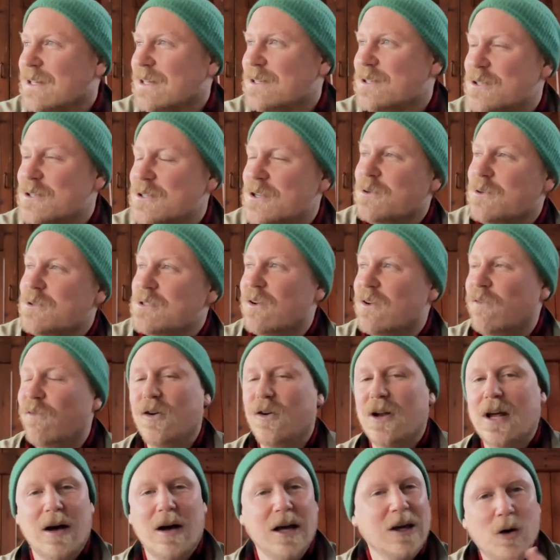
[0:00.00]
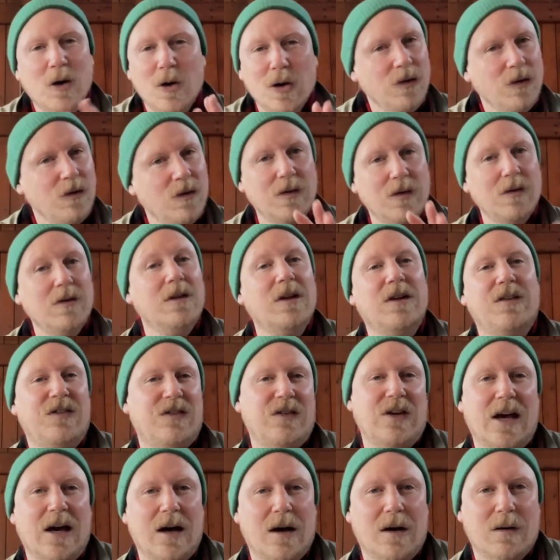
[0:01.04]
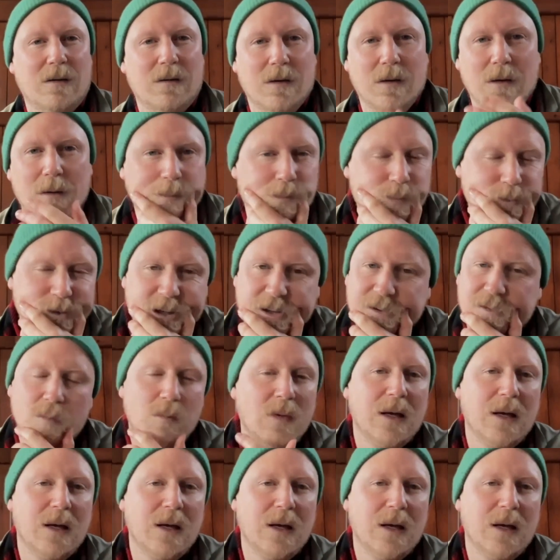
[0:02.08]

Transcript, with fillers: so different now. I couldn't do this now. Because of my